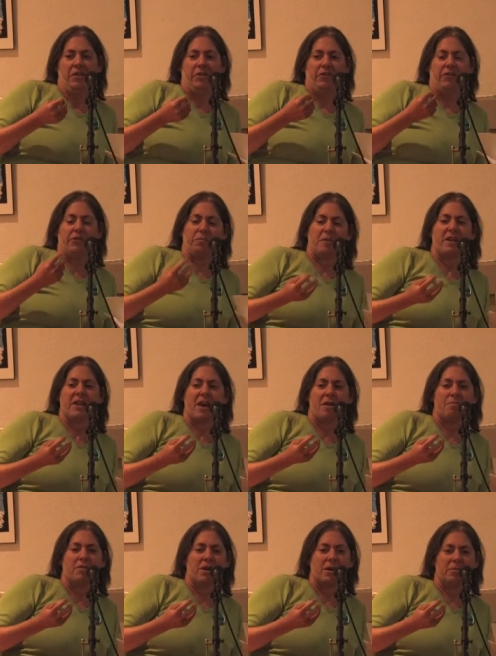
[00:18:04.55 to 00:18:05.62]
speak out
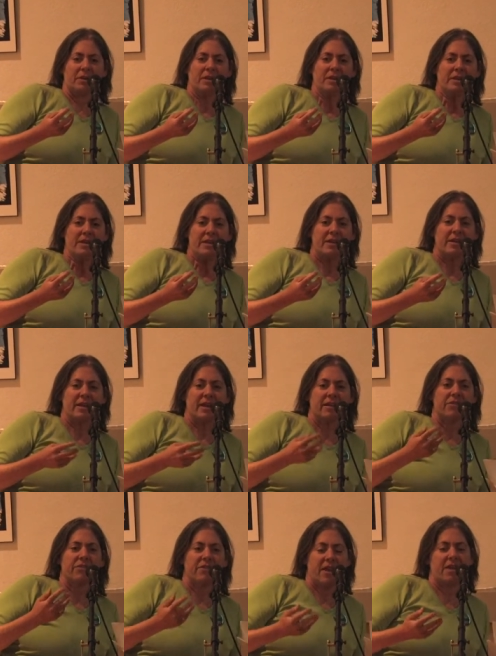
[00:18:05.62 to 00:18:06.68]
publicly
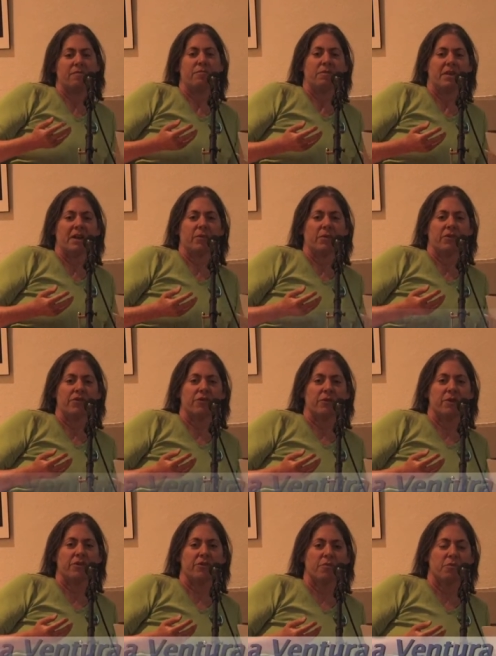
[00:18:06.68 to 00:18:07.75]
against native plant
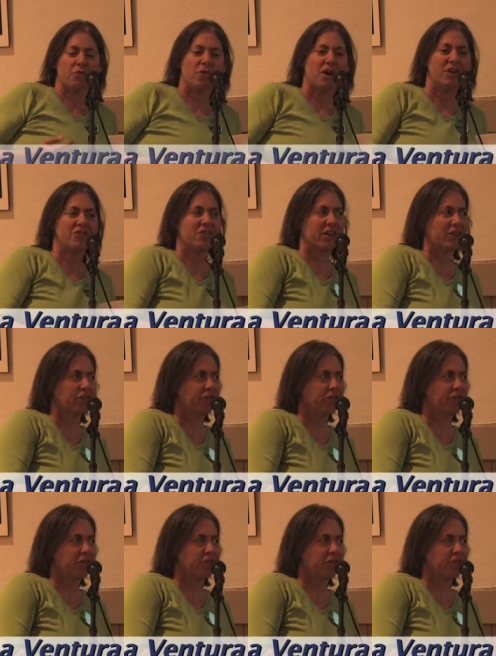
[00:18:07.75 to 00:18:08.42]
restoration projects.